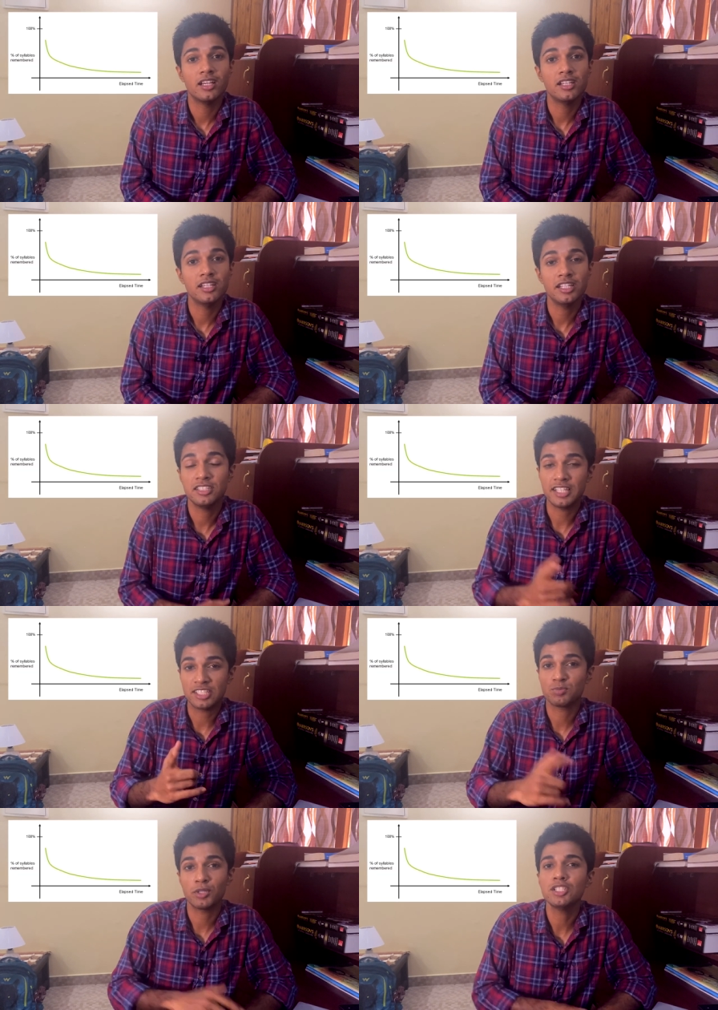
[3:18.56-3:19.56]
It is
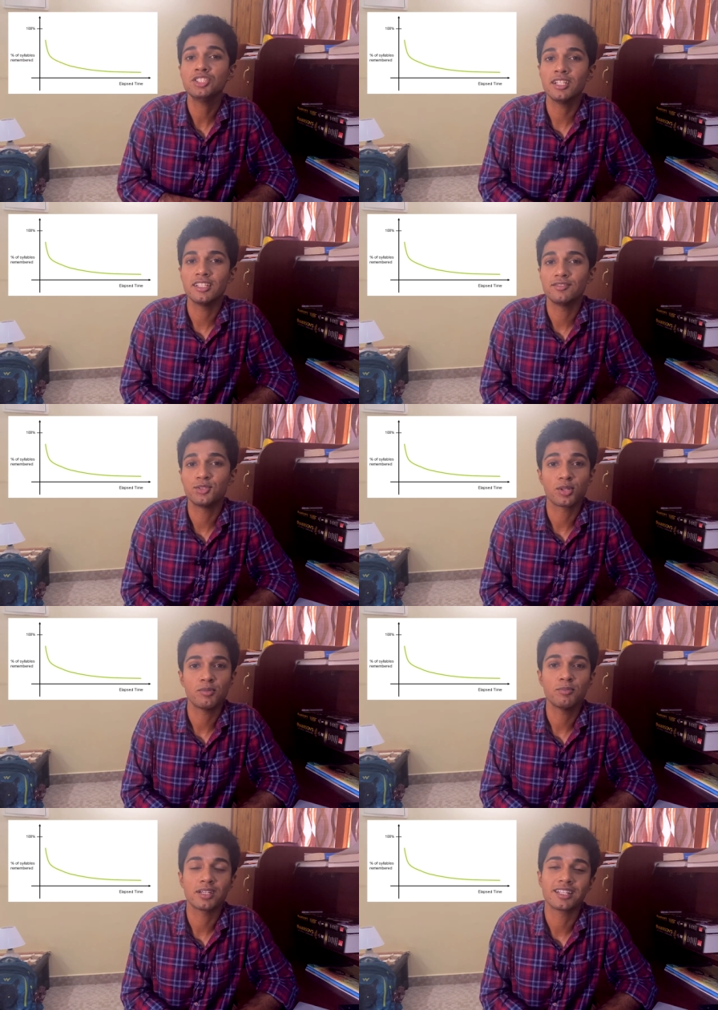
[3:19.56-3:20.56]
exponential, if you
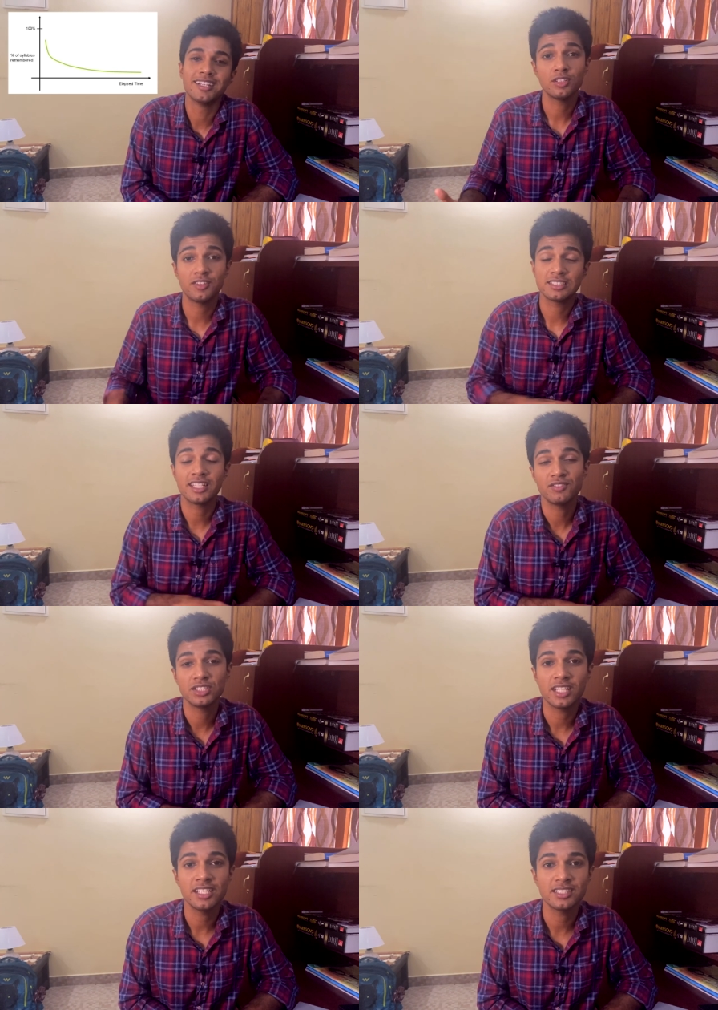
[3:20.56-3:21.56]
remember. The first time you
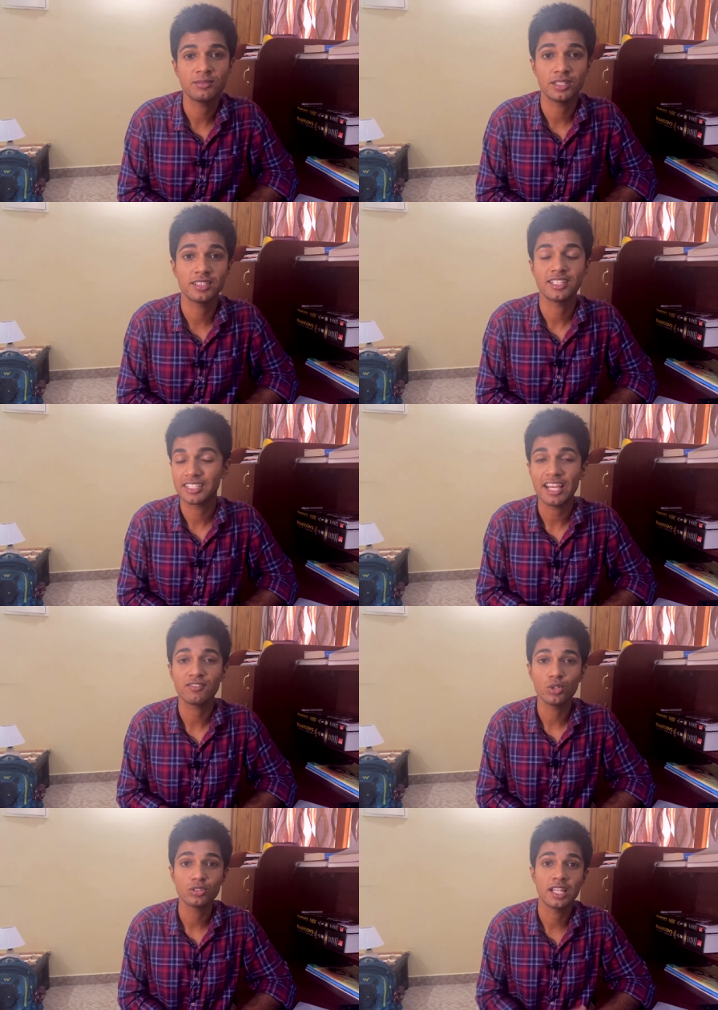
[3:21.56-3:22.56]
study something, the graph
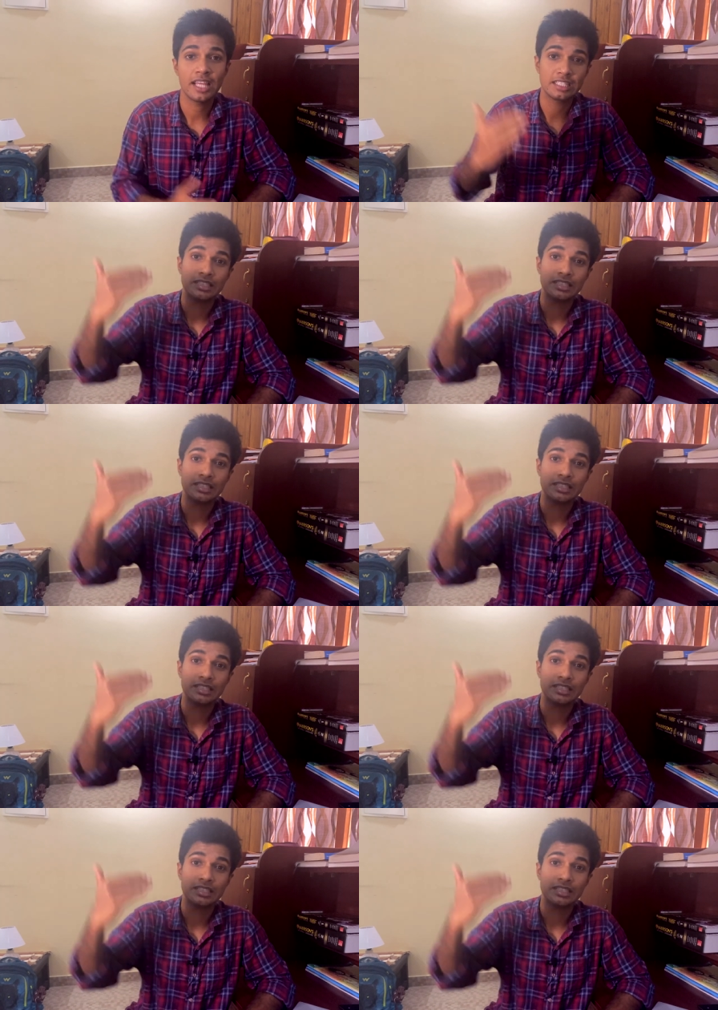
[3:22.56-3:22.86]
goes like...